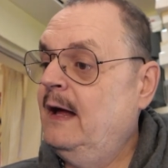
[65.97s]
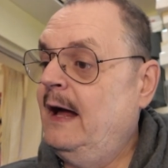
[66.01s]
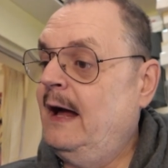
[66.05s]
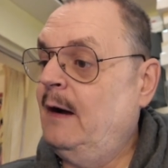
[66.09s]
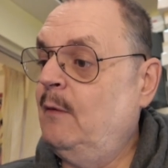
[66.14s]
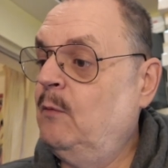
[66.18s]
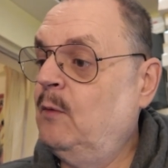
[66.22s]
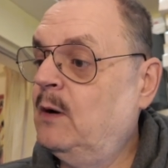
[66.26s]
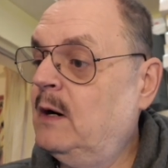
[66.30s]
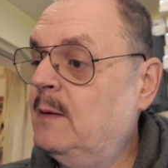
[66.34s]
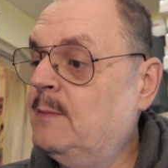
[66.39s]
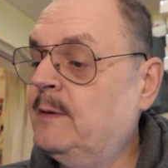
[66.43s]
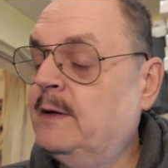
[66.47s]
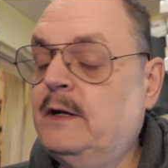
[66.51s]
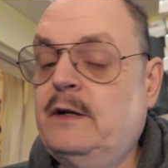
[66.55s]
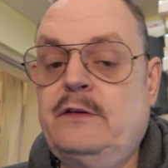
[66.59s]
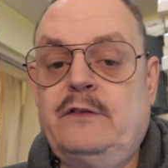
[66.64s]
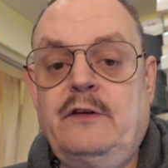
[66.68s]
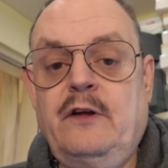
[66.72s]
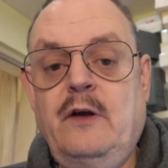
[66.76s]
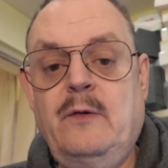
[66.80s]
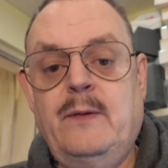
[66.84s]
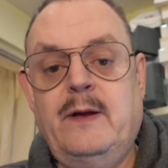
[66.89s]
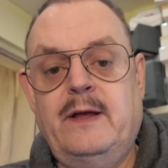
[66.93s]
And what I'm going to
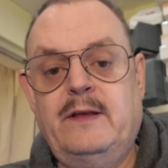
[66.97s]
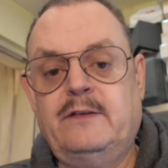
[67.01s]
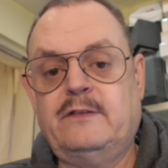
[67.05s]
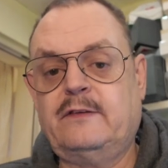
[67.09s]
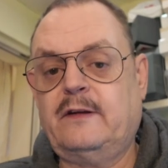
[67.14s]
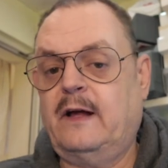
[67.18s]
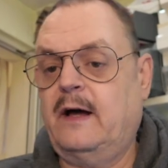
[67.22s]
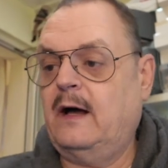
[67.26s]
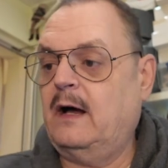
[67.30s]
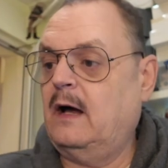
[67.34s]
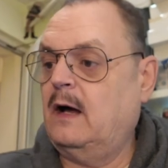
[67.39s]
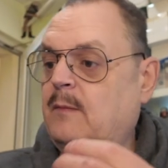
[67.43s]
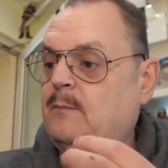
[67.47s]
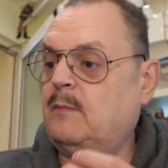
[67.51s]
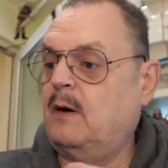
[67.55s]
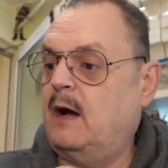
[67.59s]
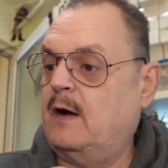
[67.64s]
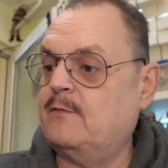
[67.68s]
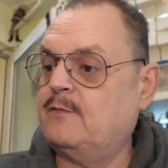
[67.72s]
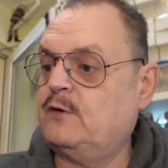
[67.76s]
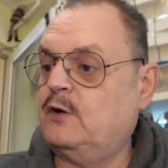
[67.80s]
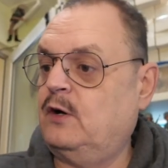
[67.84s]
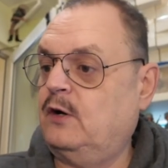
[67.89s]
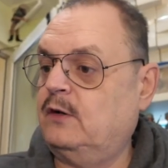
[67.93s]
do is
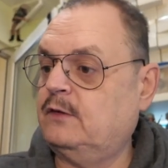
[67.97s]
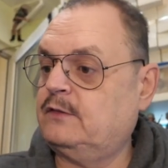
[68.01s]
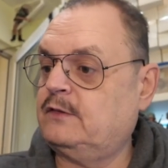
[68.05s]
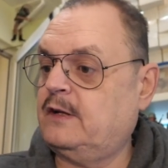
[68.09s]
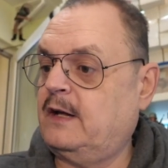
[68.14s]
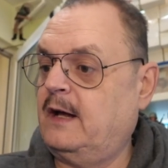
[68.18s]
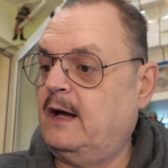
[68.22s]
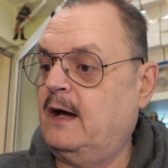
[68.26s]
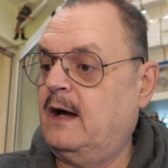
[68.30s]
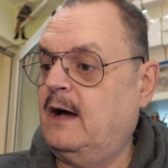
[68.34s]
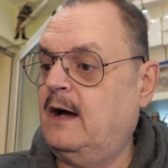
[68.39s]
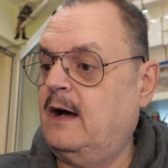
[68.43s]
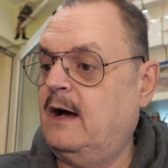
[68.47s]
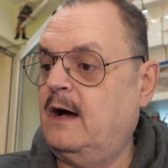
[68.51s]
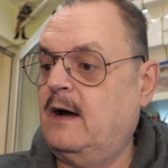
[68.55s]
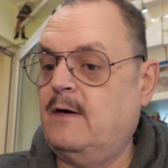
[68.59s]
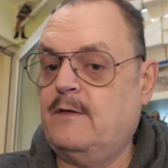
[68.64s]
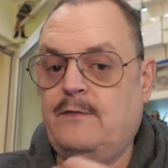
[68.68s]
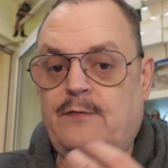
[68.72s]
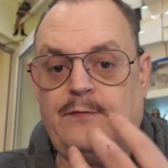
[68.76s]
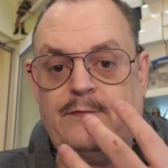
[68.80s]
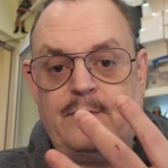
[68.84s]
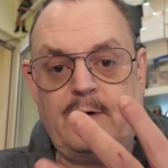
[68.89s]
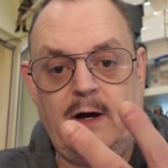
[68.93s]
I've got
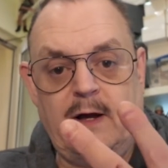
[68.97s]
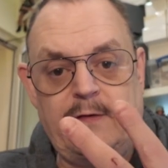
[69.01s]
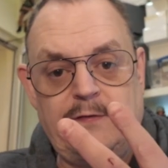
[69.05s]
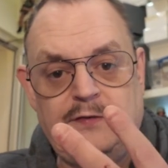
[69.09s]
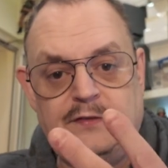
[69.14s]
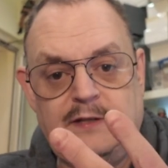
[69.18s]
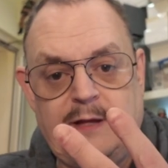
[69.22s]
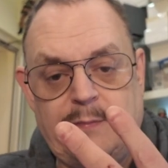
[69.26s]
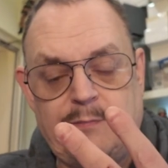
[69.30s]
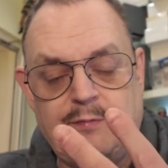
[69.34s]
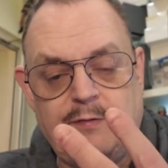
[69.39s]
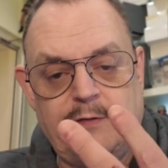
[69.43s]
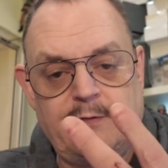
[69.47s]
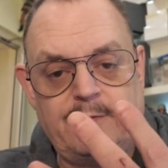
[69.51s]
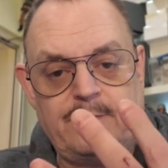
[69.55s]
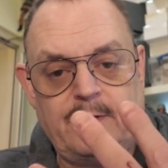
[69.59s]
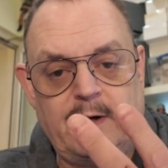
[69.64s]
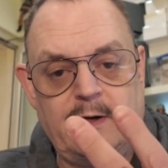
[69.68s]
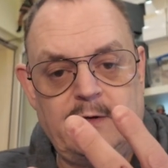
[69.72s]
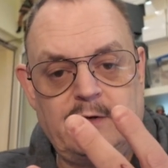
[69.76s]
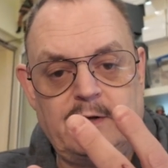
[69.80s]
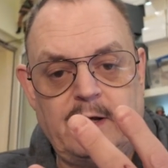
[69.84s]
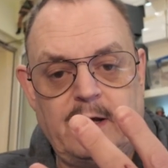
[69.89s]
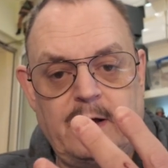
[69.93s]
5 separate
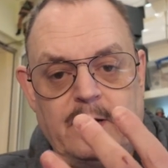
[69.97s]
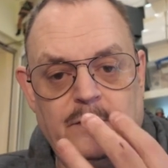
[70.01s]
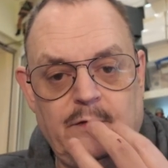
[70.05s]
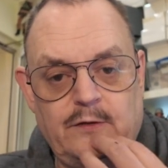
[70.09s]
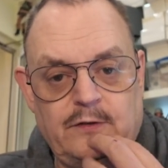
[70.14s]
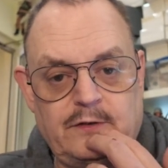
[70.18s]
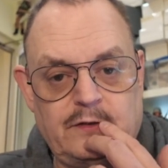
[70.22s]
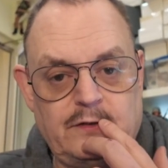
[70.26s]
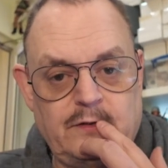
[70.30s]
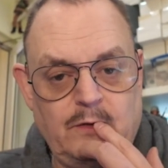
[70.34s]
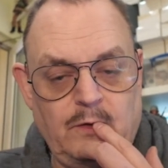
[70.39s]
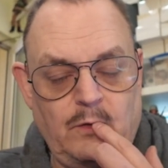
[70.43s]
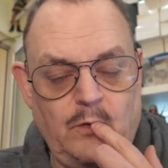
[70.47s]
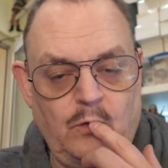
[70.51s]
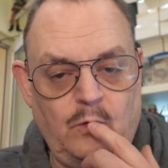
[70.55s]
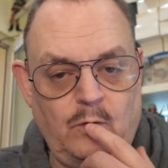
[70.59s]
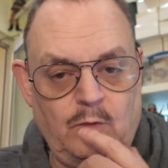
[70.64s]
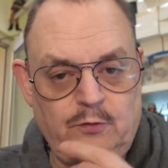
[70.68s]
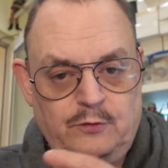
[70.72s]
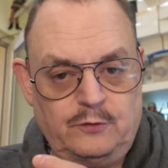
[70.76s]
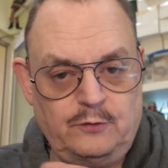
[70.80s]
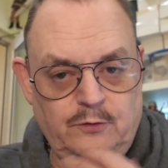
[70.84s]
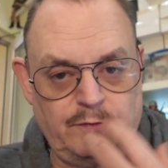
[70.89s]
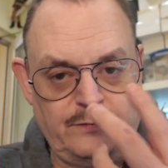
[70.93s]
photos
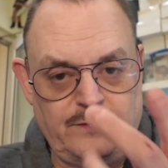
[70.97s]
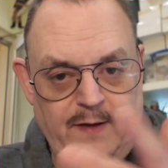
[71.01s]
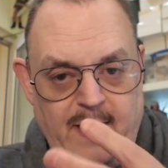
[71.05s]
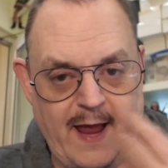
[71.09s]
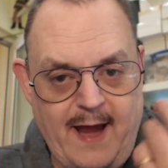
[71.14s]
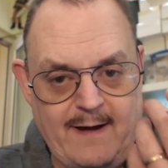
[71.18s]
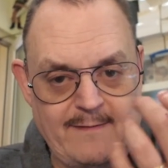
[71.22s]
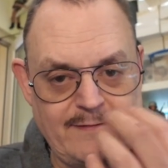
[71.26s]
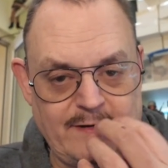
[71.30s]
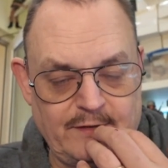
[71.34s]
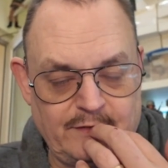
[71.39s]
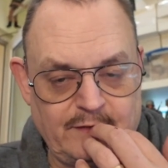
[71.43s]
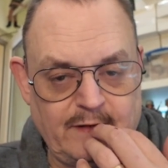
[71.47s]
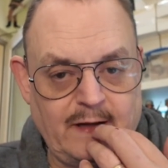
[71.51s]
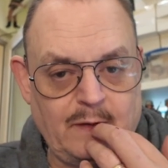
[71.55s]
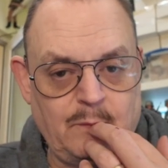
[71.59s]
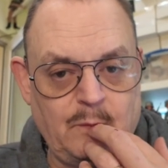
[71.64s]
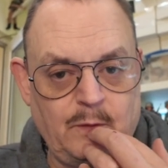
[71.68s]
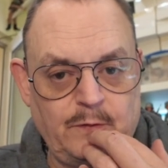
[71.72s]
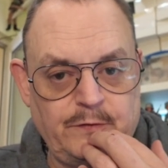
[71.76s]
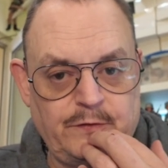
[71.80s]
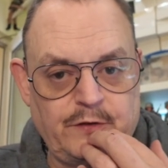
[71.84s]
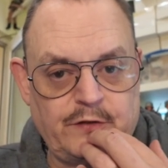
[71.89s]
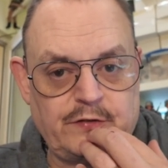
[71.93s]
or sort of areas that I
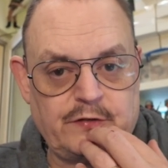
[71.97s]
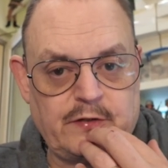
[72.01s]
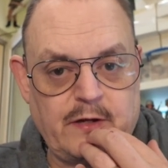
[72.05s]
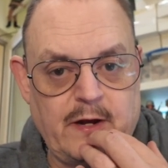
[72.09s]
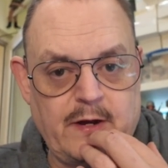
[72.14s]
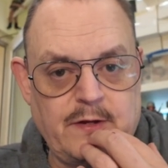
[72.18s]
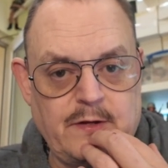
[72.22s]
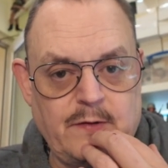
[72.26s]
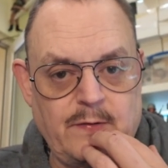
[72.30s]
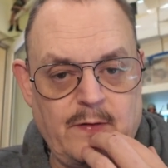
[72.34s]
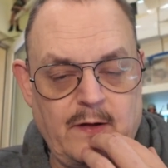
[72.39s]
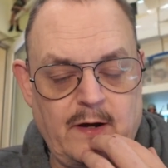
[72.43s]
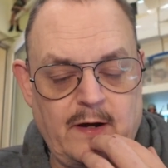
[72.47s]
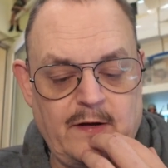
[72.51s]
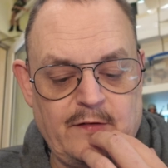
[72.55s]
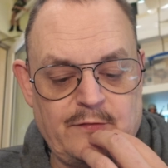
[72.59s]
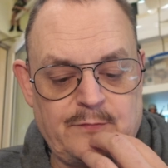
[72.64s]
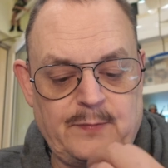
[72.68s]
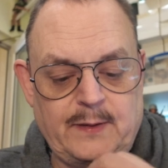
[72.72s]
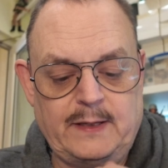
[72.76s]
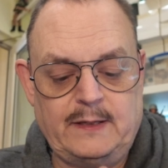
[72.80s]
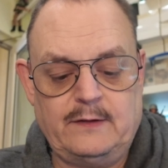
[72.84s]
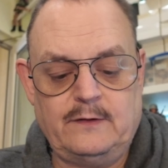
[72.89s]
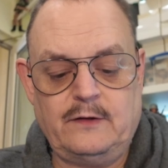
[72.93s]
want to show you that
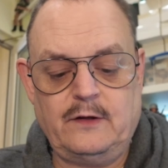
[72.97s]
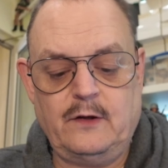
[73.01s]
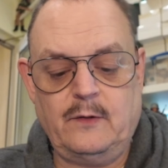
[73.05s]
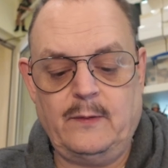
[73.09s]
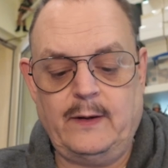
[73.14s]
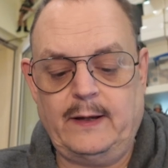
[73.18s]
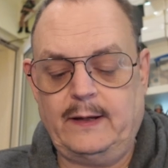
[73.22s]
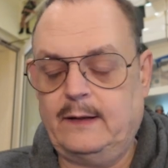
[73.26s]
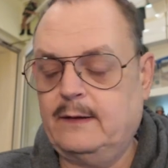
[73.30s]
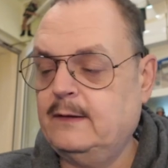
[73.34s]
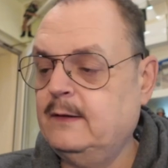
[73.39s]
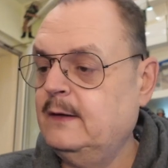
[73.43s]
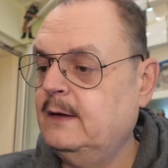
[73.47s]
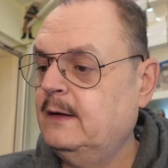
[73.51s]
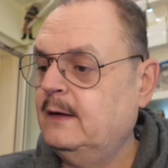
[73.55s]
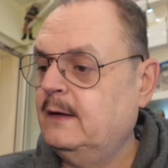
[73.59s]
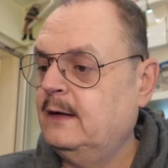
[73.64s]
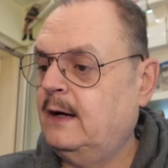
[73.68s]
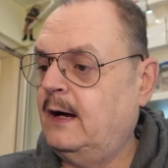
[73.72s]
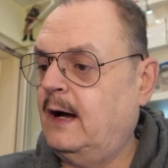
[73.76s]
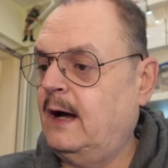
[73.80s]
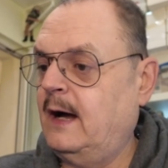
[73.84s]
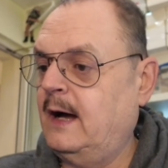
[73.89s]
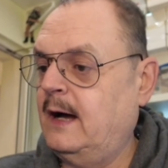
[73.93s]
I've been doing.
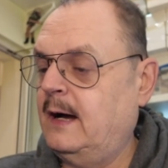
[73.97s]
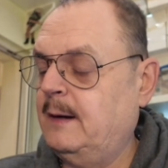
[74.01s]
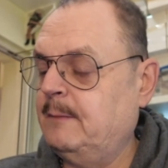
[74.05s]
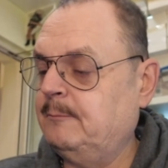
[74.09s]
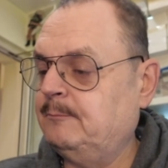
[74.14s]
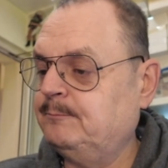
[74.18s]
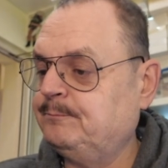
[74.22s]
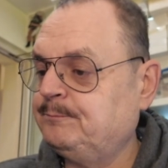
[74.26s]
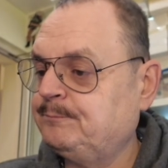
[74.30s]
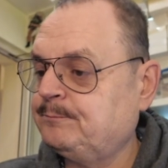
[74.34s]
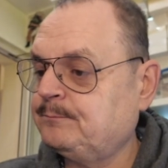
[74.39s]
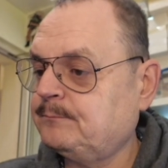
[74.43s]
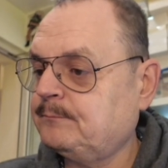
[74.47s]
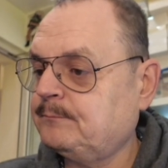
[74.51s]
And